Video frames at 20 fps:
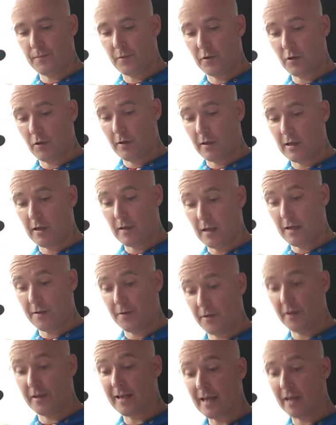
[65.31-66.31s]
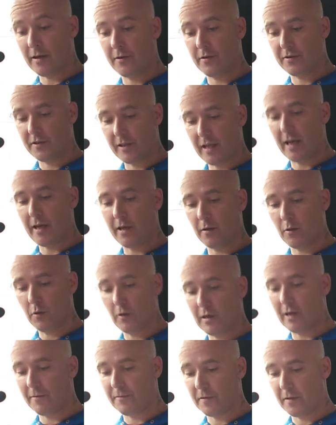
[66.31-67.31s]
to look, and her dad to stay and look
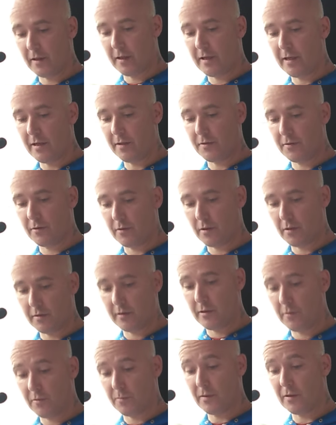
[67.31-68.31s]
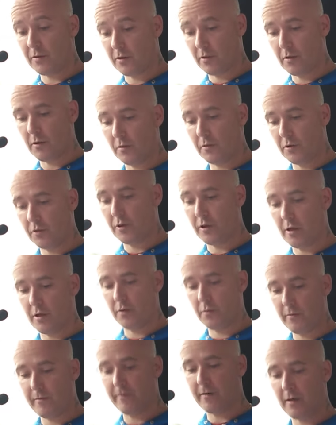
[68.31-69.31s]
after the kids because he was meant to go to church
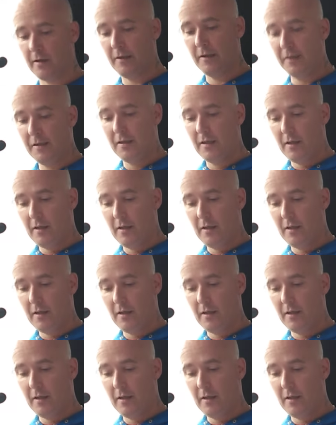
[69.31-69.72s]
with her.